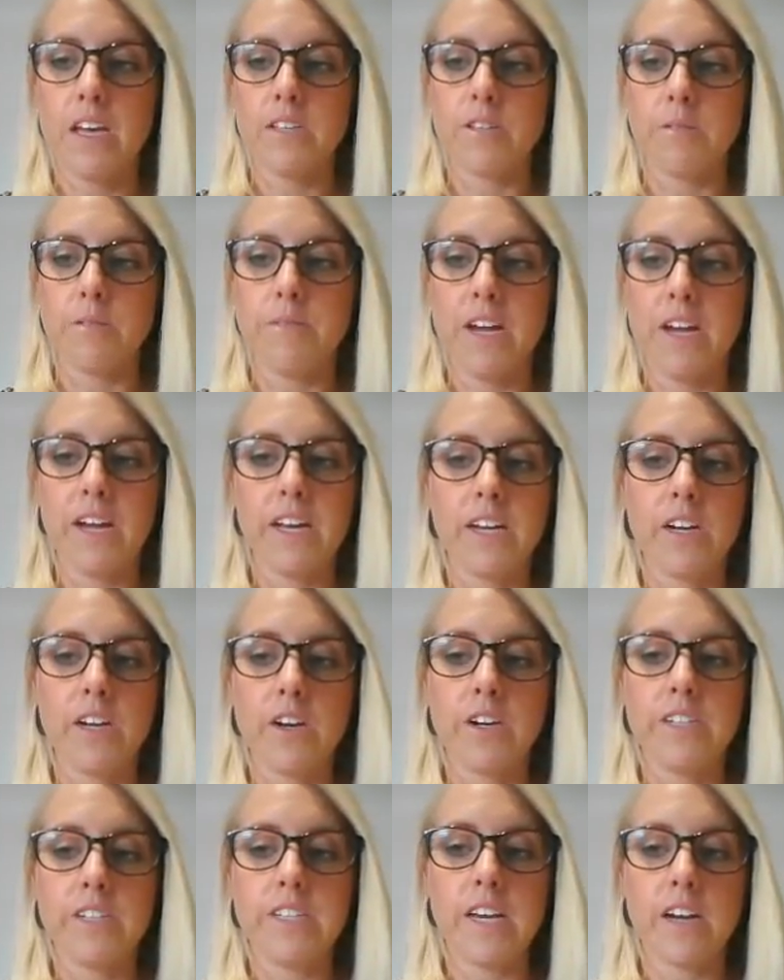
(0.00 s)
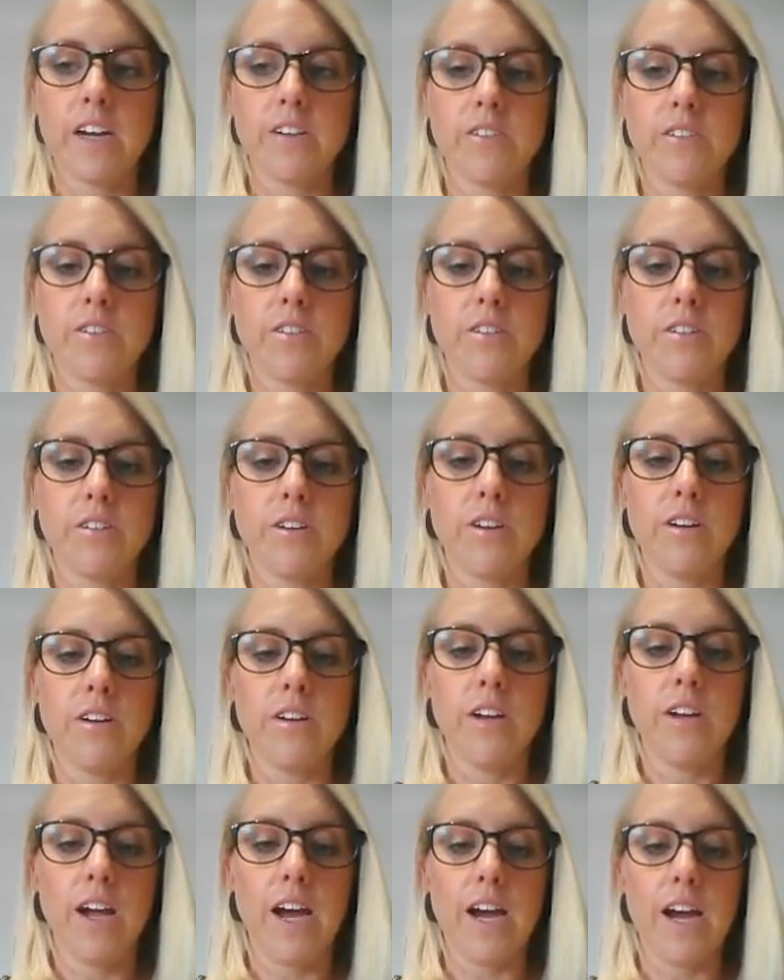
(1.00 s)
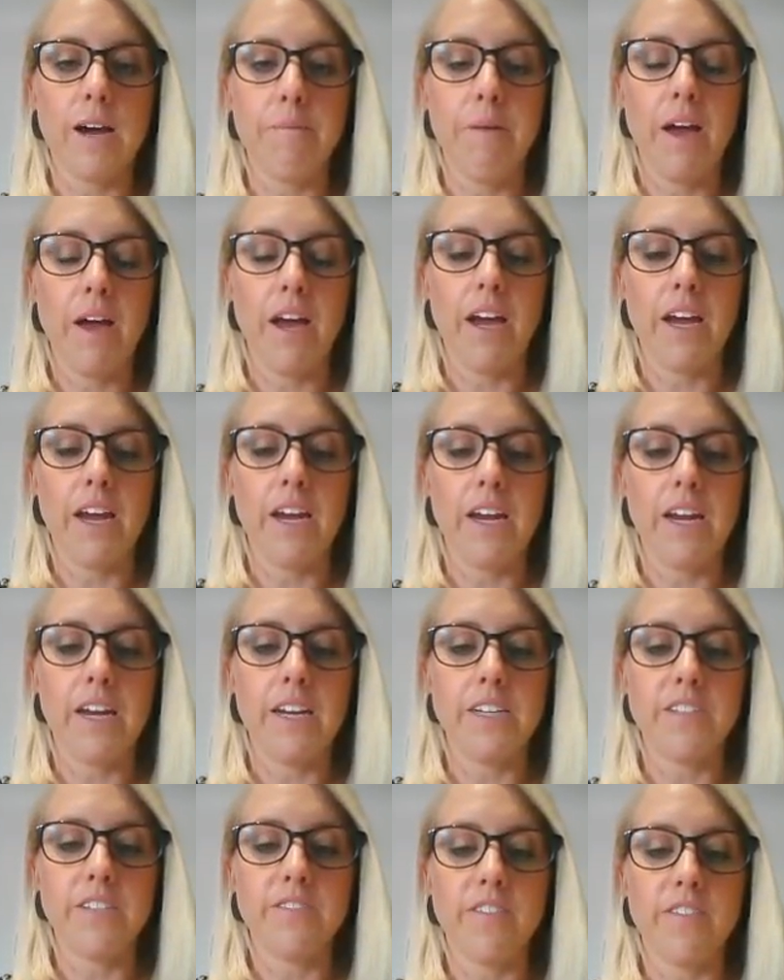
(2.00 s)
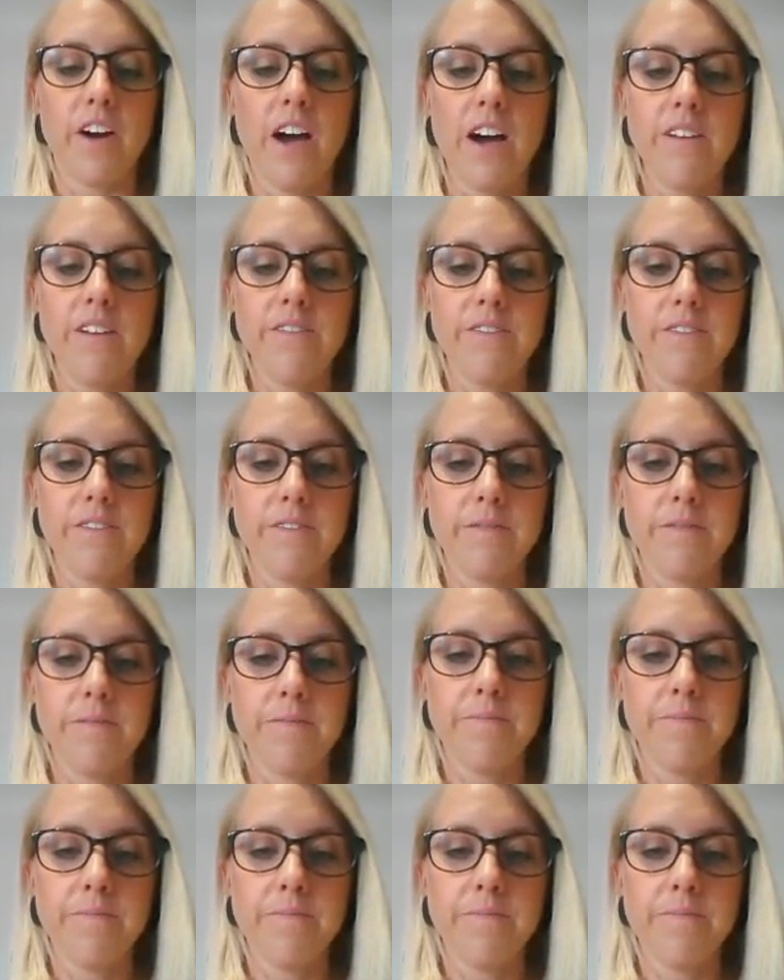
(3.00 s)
So I'm now going to go down to page 5.